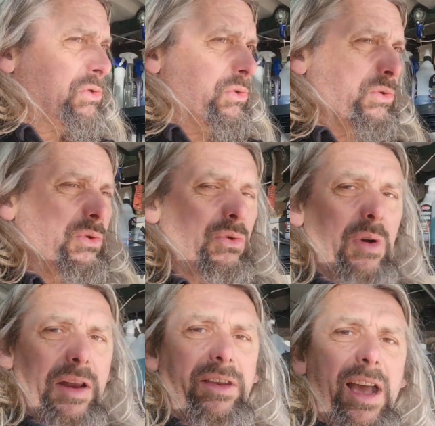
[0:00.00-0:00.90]
oh,
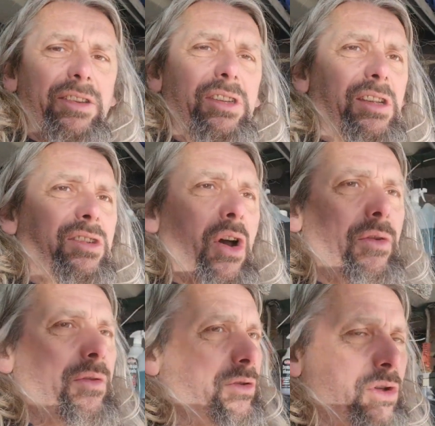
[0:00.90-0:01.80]
head gasket's gone,
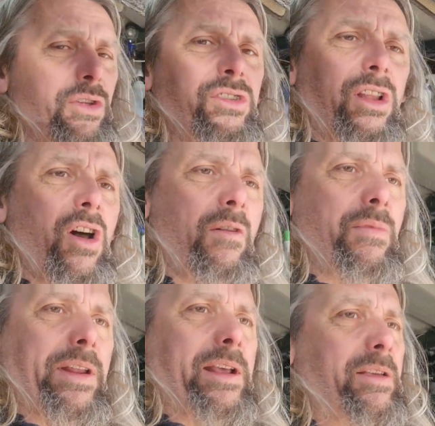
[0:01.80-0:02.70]
cost a lot of
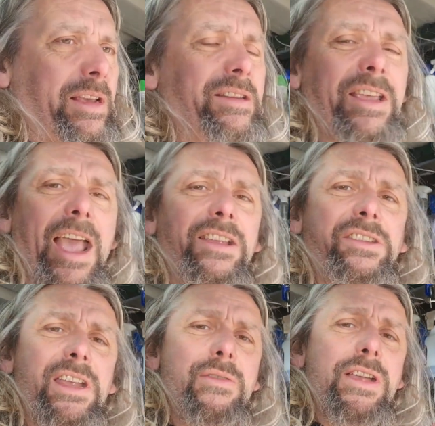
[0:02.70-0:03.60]
money. These
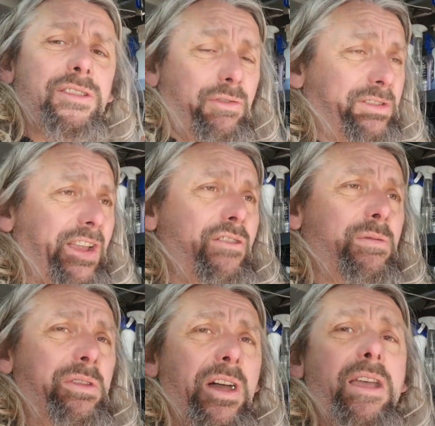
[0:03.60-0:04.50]
K-series, they're a terrible
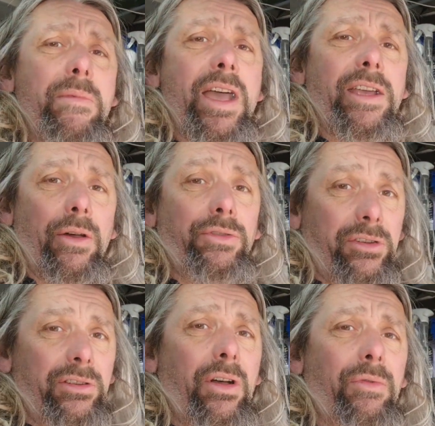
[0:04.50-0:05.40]
nightmare, you know. Did you
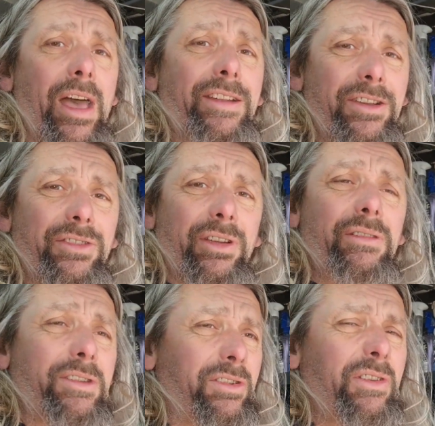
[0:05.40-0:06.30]
know that? Did
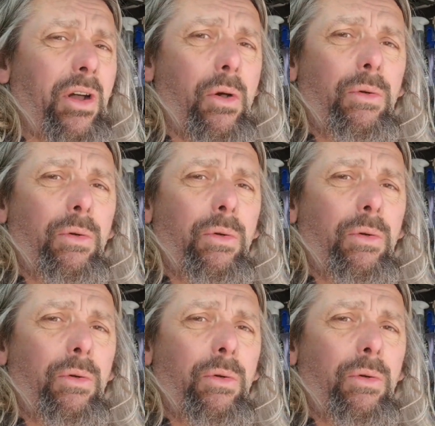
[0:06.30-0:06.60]
you know?